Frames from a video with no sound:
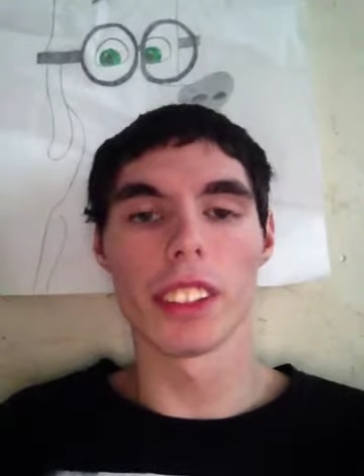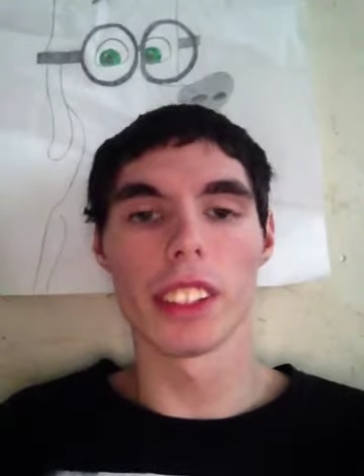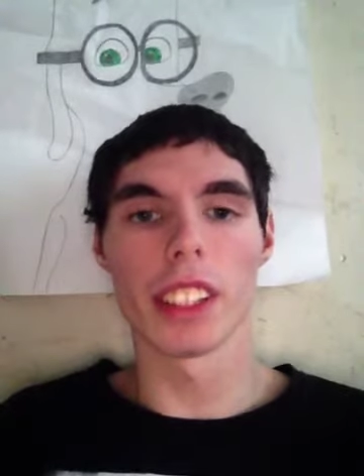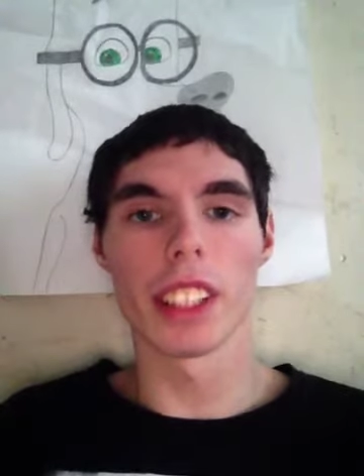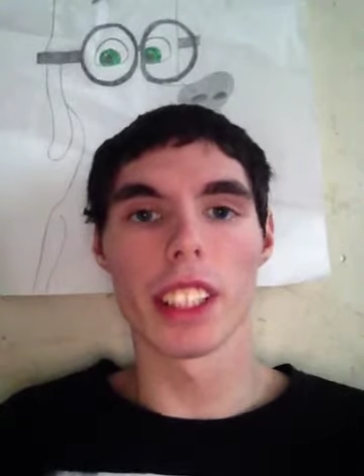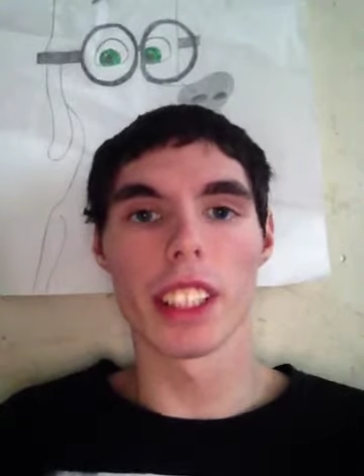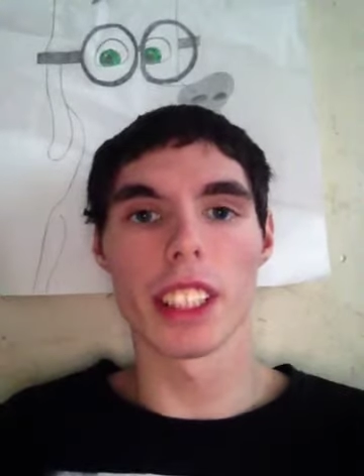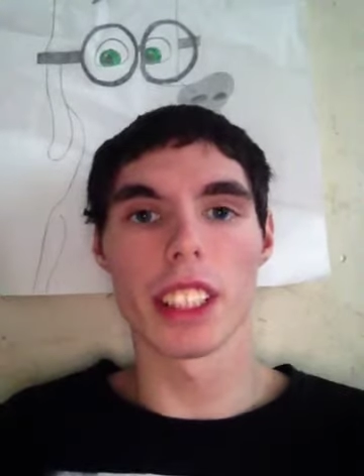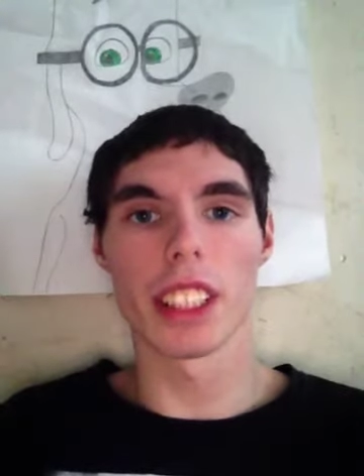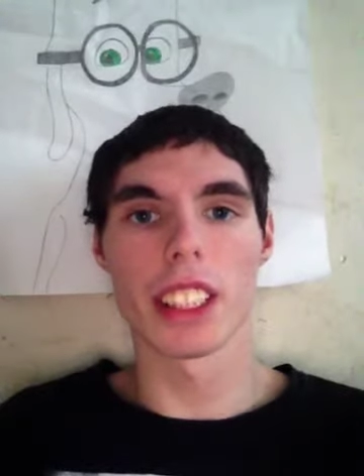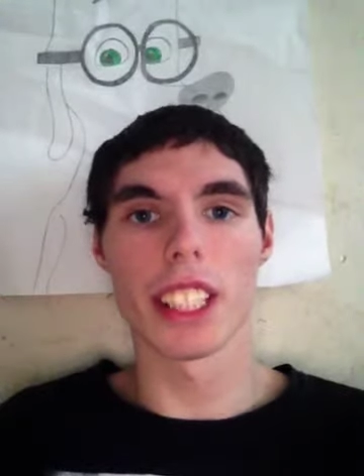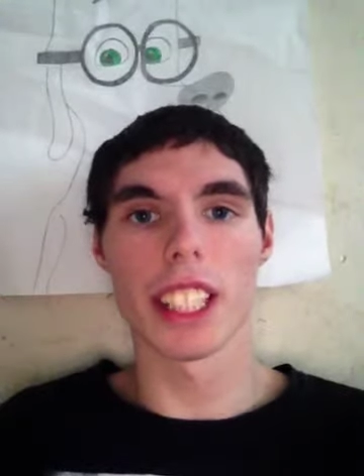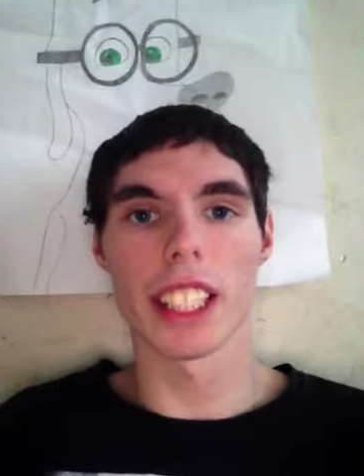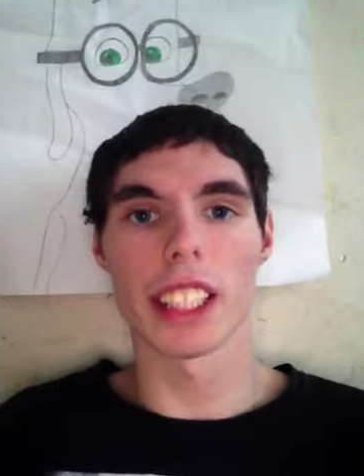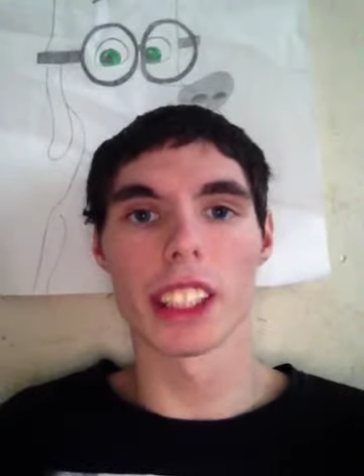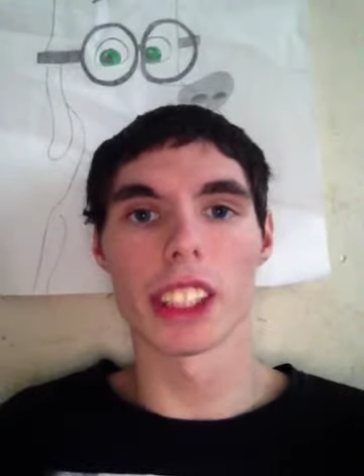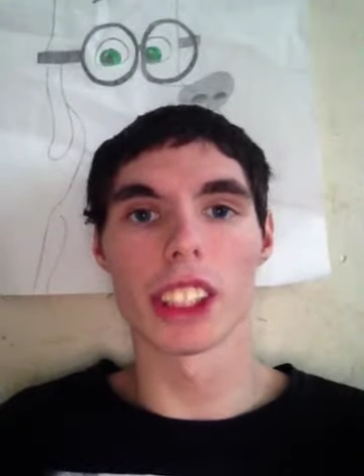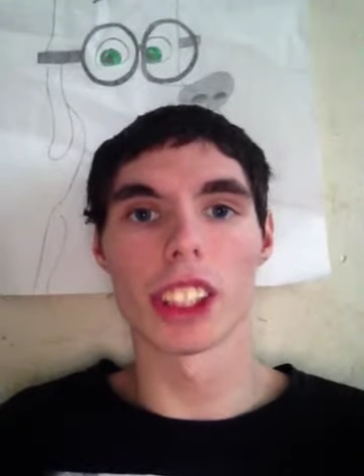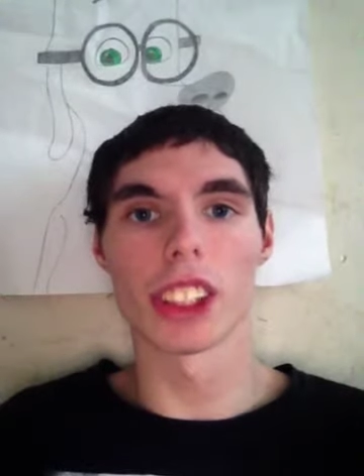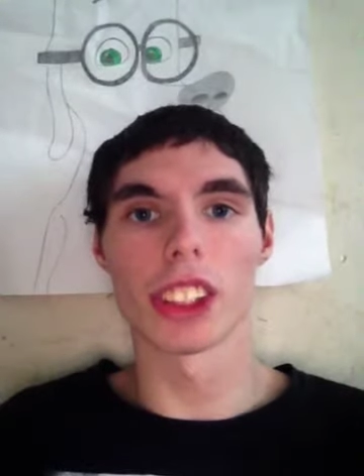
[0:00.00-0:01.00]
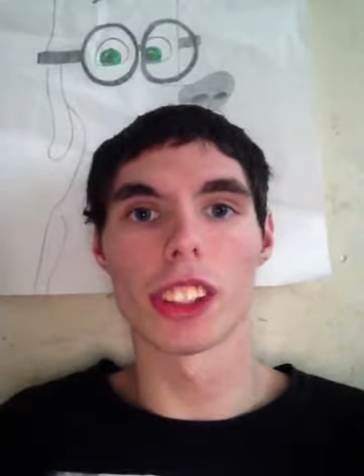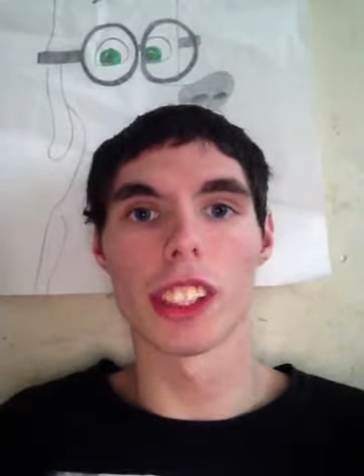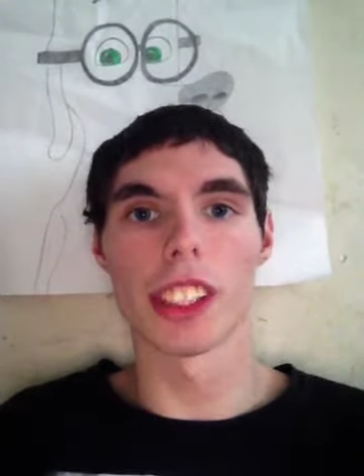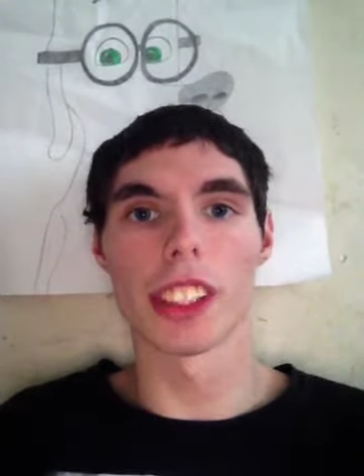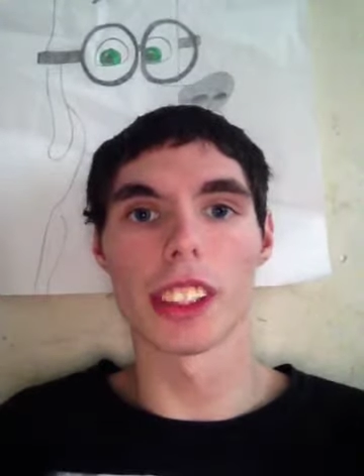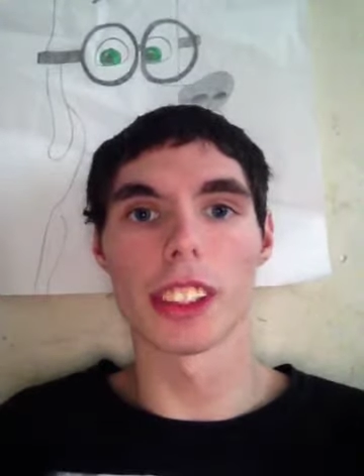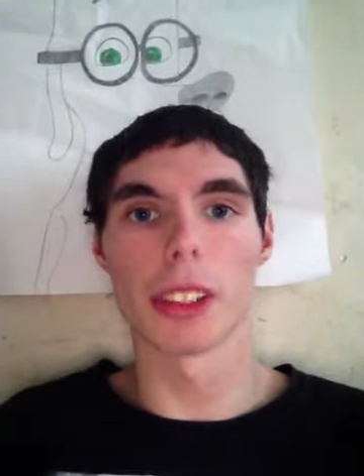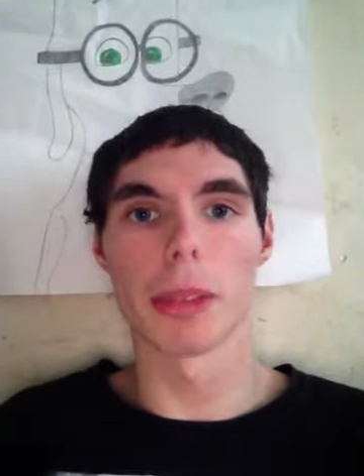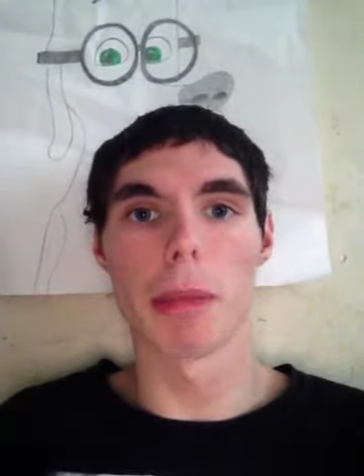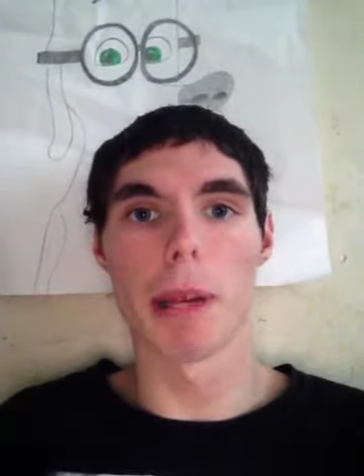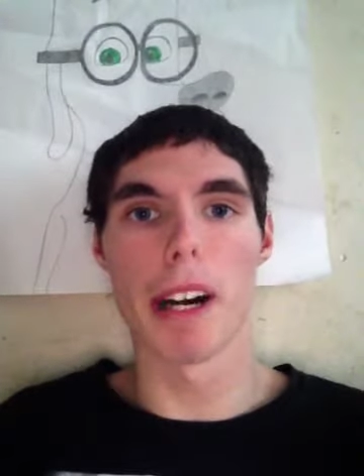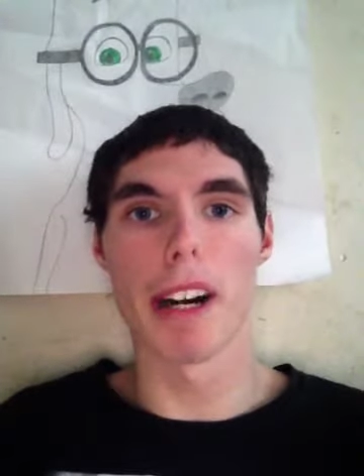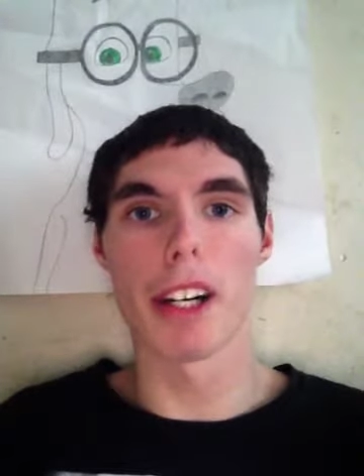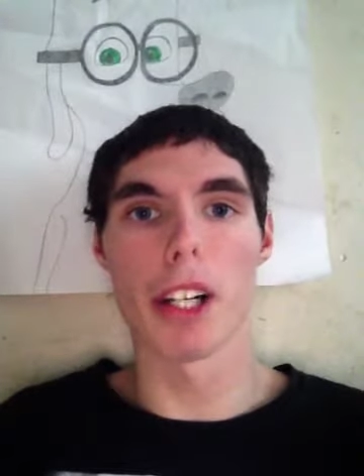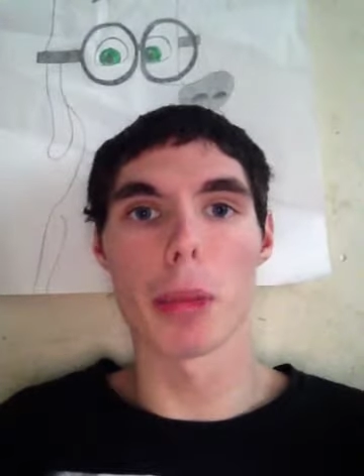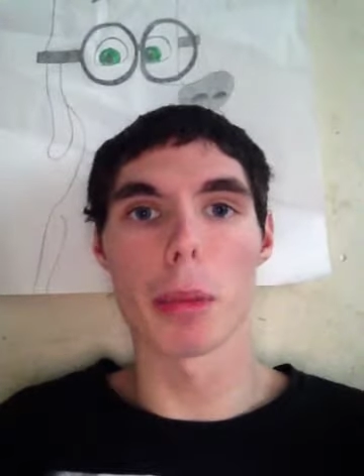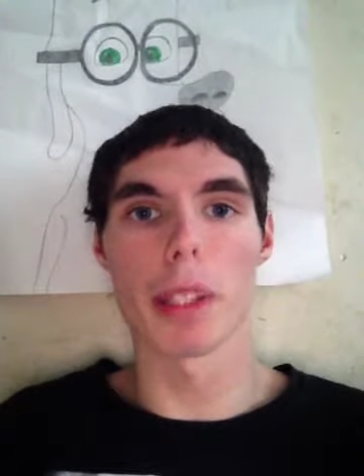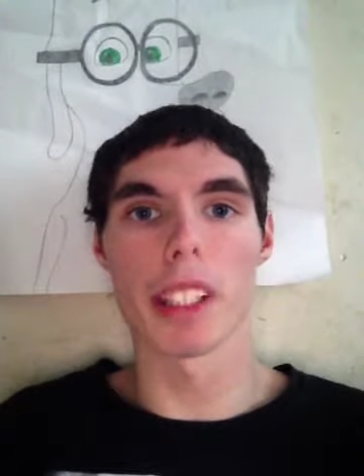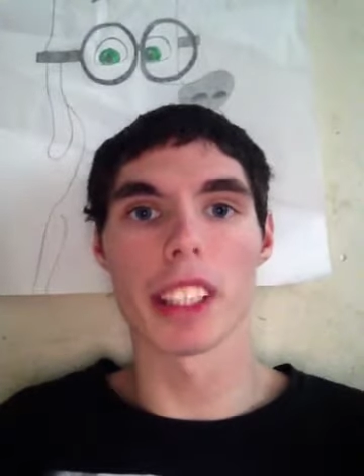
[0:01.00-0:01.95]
the second trailer to Paranormal